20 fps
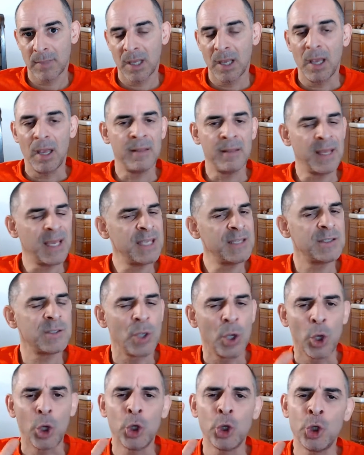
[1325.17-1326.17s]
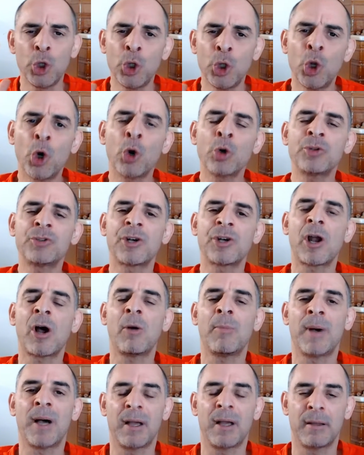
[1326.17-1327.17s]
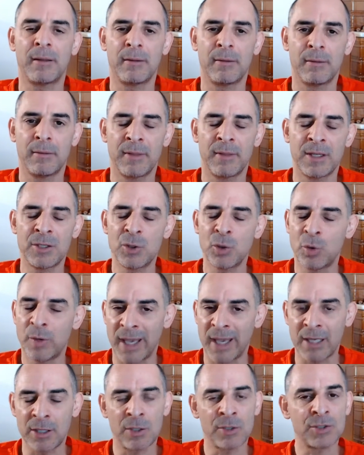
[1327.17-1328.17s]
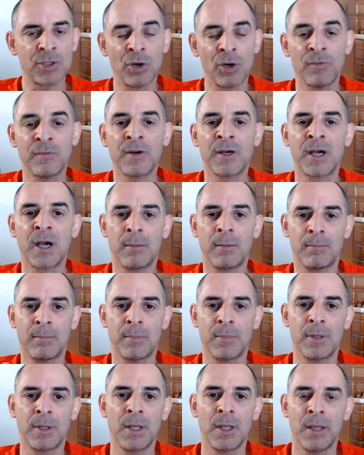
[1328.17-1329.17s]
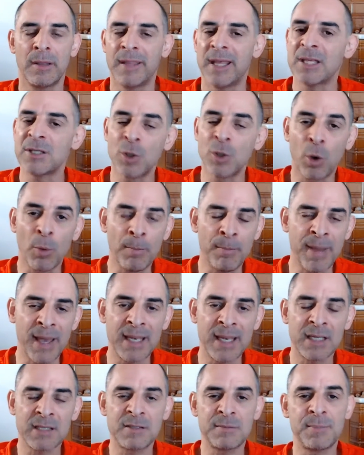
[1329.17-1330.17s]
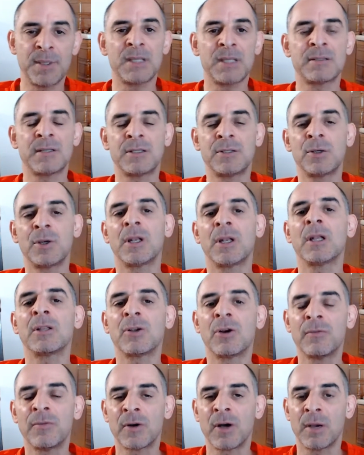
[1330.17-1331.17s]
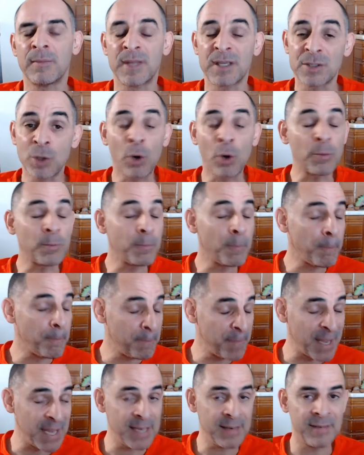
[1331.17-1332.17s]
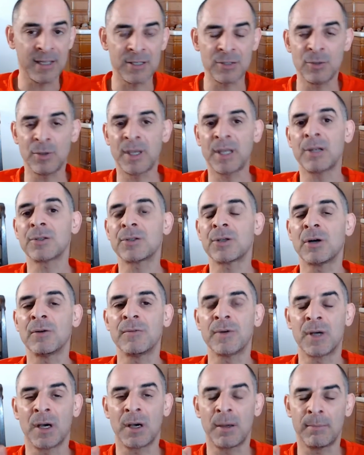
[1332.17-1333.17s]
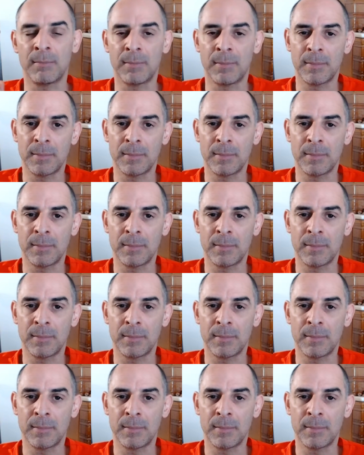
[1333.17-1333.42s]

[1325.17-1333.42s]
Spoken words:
And there is no trauma that you cannot overcome. There is no bad experience that you cannot overcome. There's no pain that you cannot overcome.